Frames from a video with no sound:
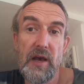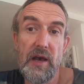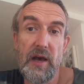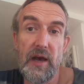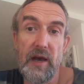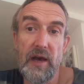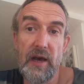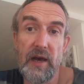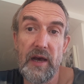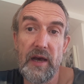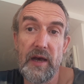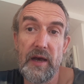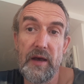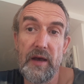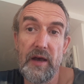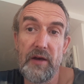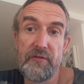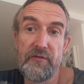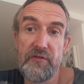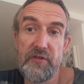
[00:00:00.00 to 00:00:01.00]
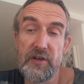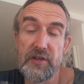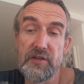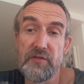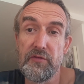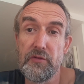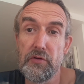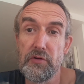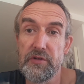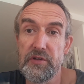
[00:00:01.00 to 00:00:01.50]
First
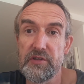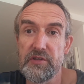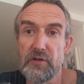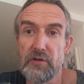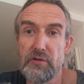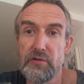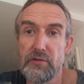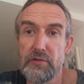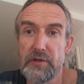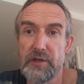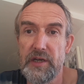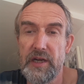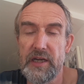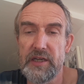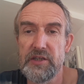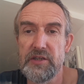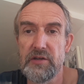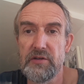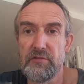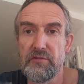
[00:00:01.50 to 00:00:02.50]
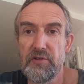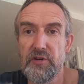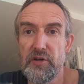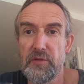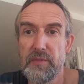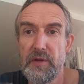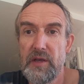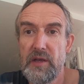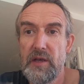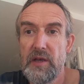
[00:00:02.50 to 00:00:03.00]
of all, there's a coordination
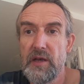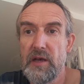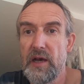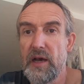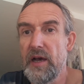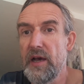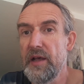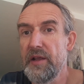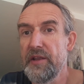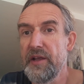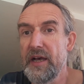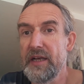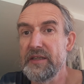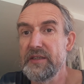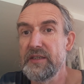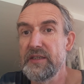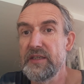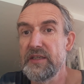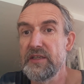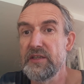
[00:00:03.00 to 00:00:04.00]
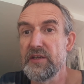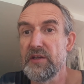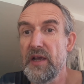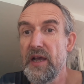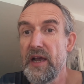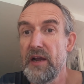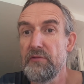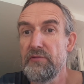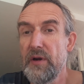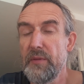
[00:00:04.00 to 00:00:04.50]
group. That's
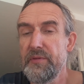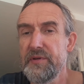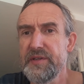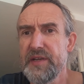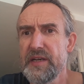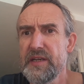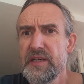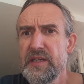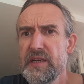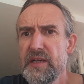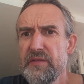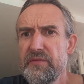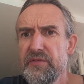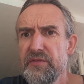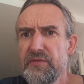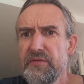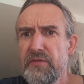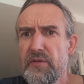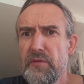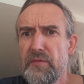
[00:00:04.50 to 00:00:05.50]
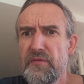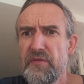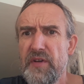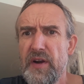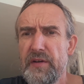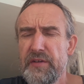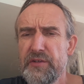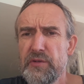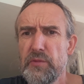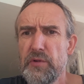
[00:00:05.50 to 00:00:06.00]
representatives from
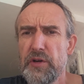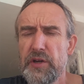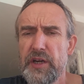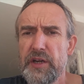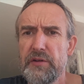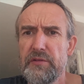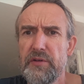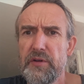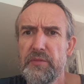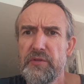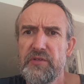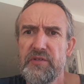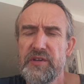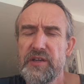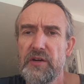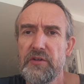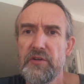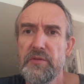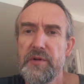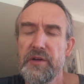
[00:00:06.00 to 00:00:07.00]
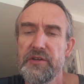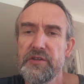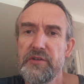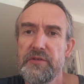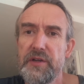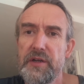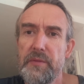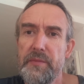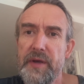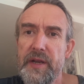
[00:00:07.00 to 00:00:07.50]
various working groups, which I'll come on
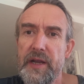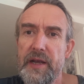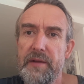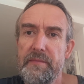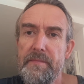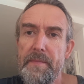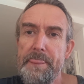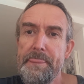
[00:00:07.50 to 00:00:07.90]
to in a minute.